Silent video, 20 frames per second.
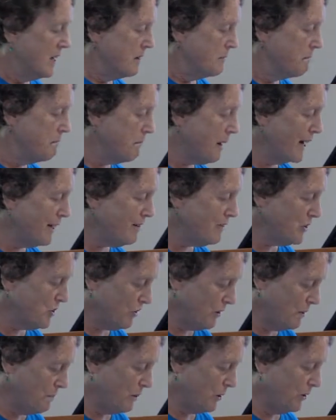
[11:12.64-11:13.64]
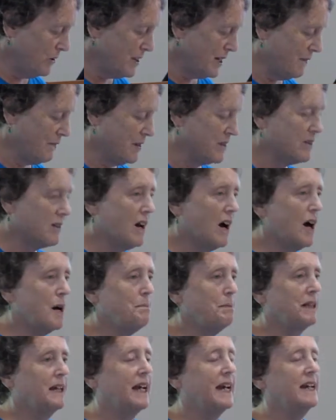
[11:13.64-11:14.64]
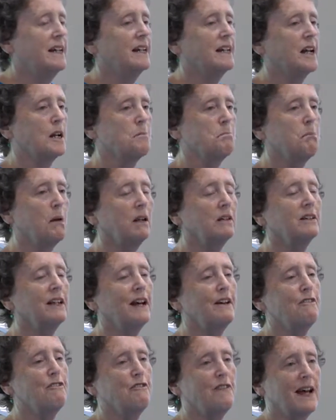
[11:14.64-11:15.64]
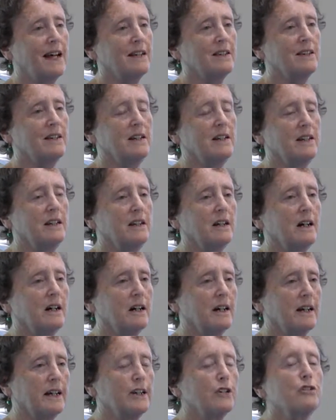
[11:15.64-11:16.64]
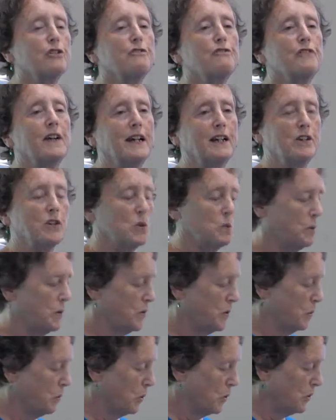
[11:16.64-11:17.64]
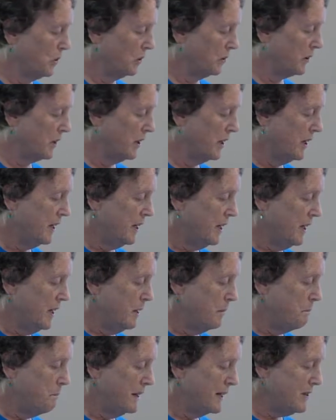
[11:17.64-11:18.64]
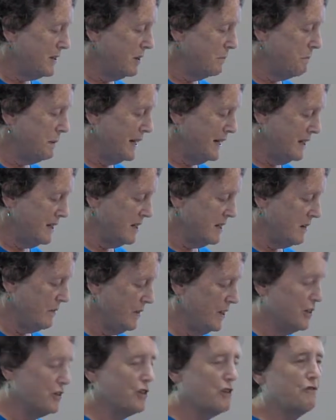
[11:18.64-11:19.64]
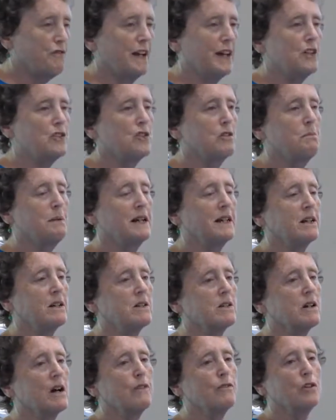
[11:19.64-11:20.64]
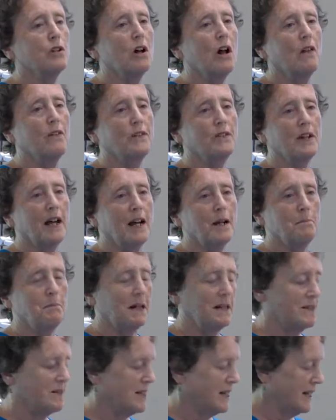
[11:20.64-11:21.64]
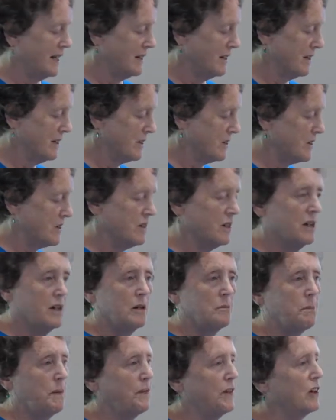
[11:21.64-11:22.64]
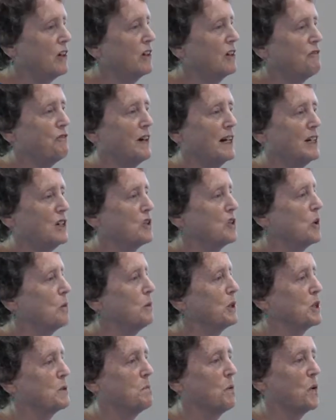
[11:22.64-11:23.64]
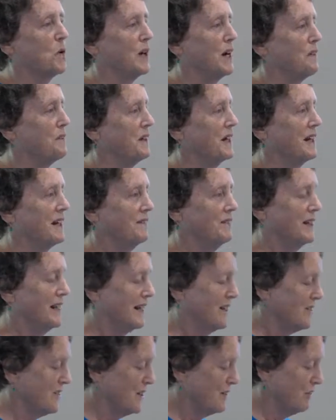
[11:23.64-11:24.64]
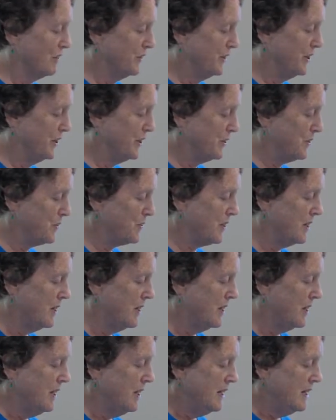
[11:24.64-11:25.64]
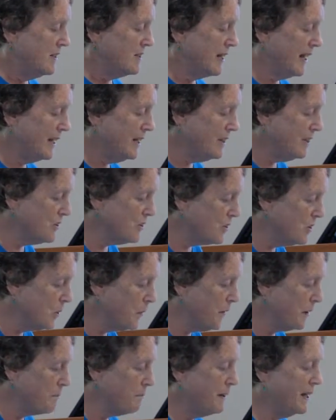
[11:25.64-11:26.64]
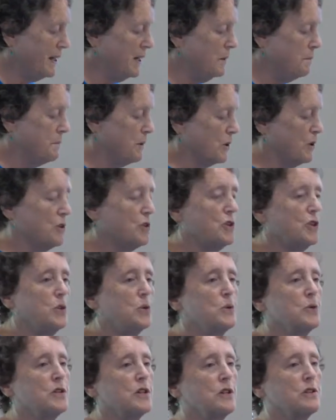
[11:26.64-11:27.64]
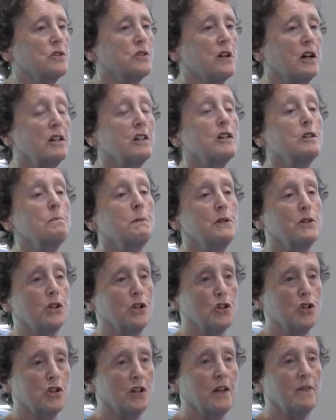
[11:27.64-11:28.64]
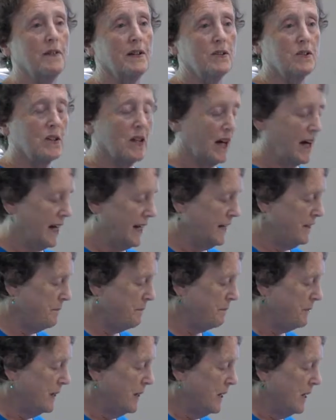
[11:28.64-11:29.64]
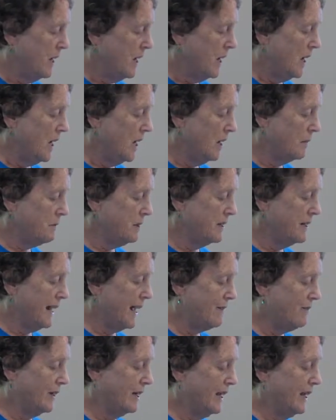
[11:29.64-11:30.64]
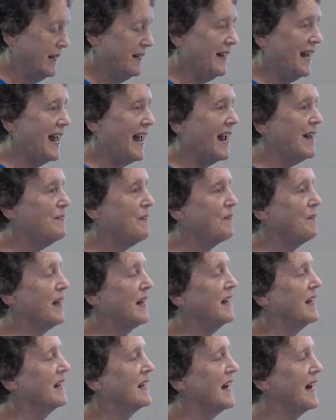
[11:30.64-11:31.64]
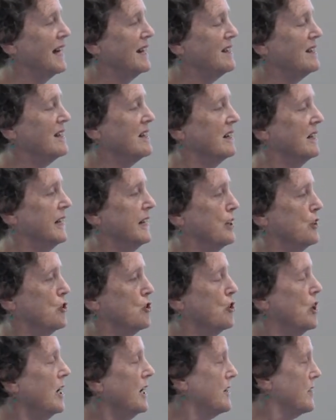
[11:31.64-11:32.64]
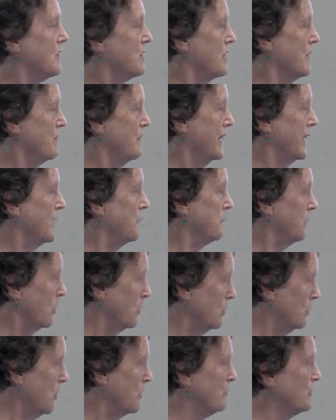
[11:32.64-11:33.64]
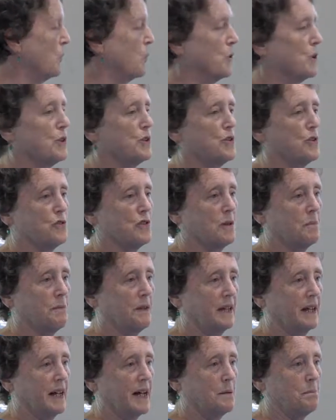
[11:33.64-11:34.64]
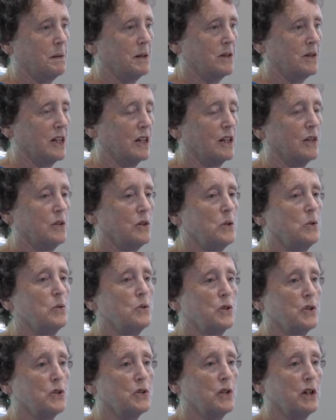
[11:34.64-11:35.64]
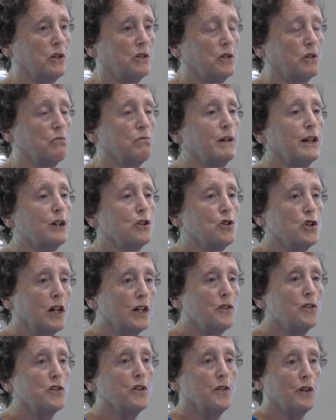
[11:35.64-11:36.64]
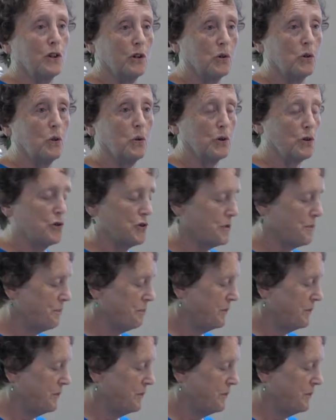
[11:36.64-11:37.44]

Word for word: Migratory birds have this complicated and multifaceted interface with the world. Bits and pieces of the interface are being discovered all the time by scientists, but they're going to find so much more, I think, in the next several years. Scientists know that many birds use the sun's position in the sky um, to navigate, and that they can constantly adjust if they get blown off course or something happens. They can use the sun to readjust their course.